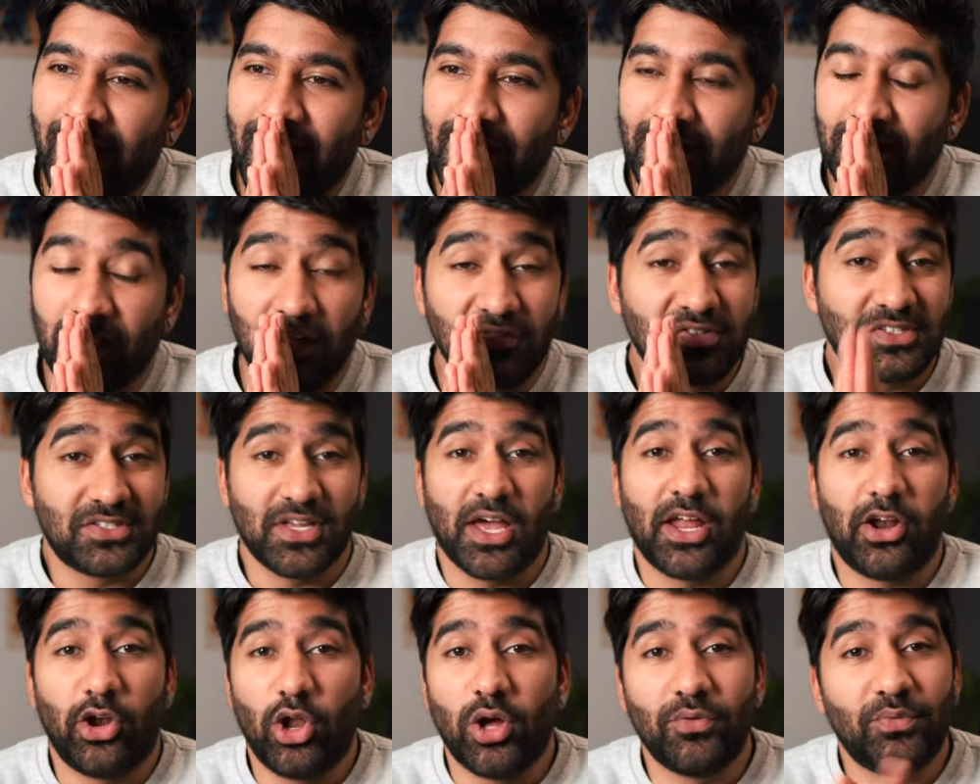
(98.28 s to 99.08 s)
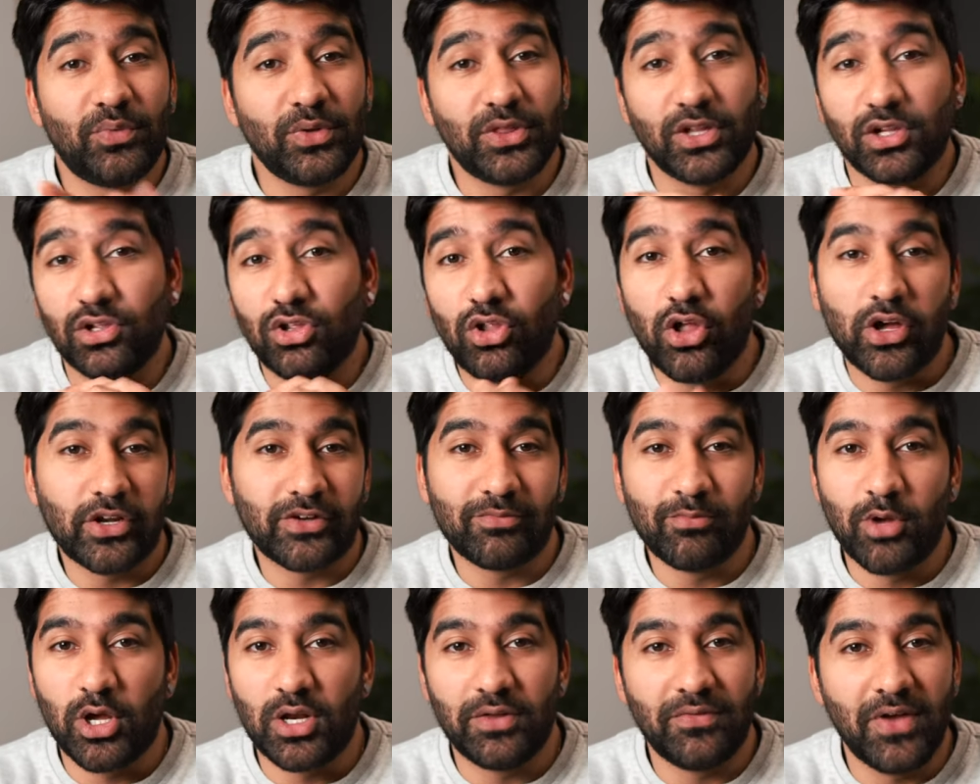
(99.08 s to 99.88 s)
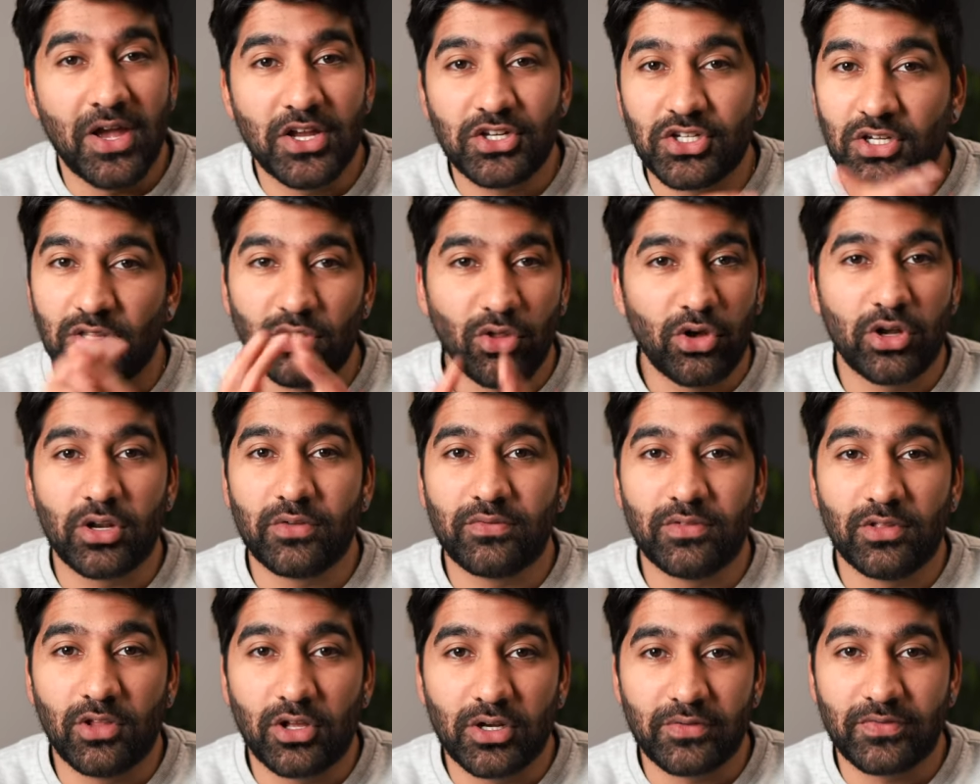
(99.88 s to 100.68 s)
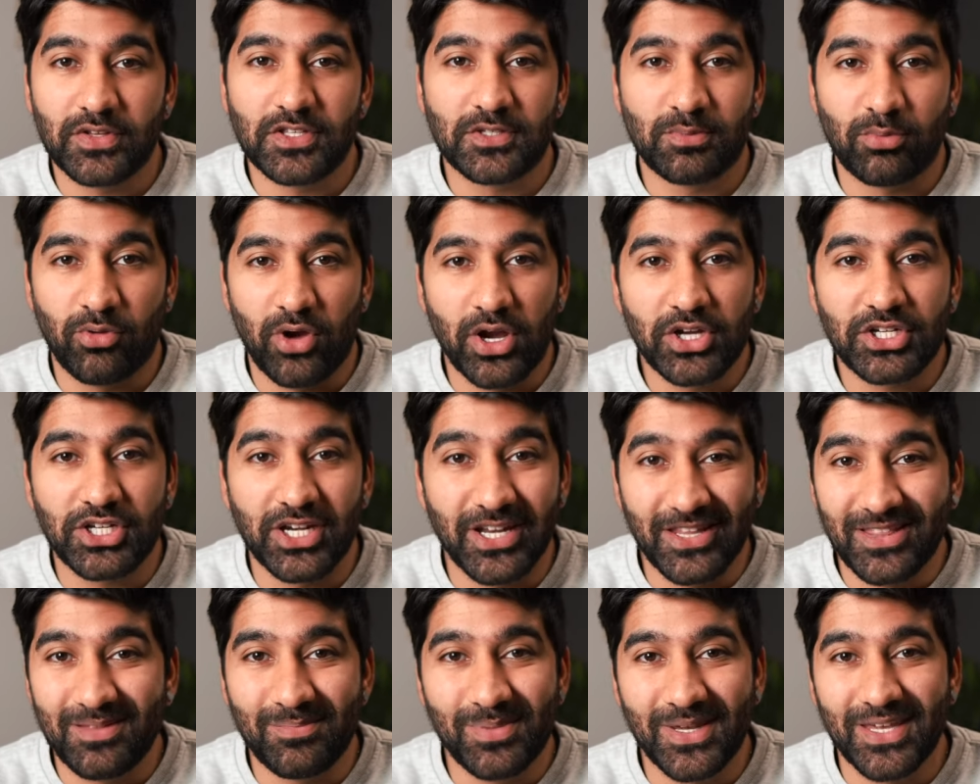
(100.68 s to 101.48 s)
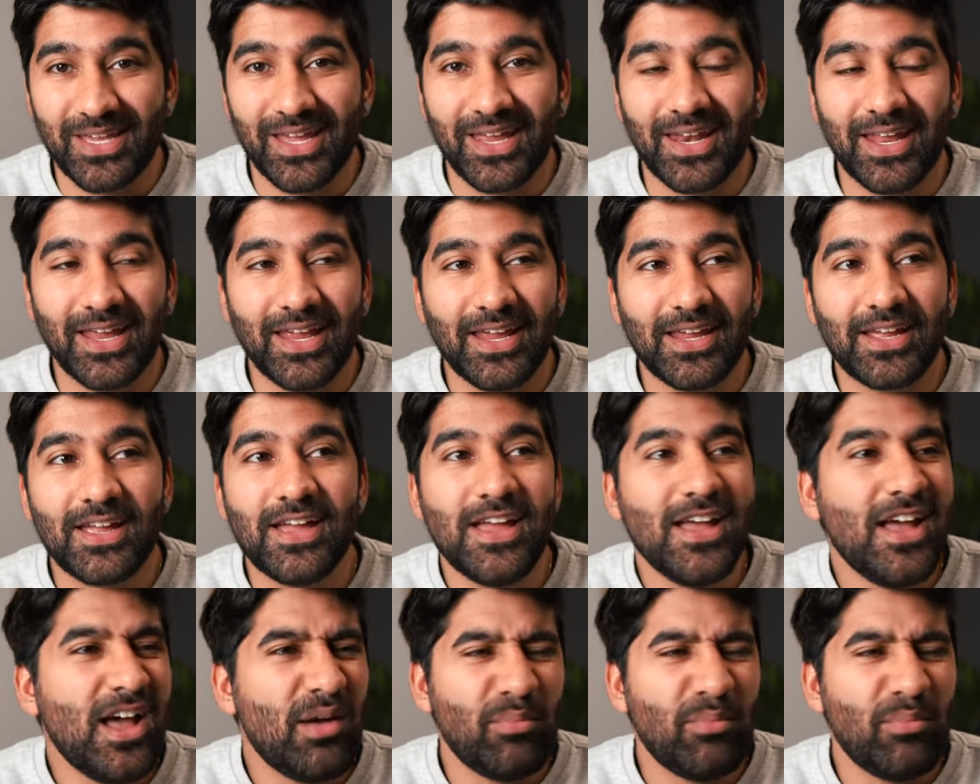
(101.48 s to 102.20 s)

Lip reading: and I've started off with a lot of motivation, a lot of inspiration in the beginning,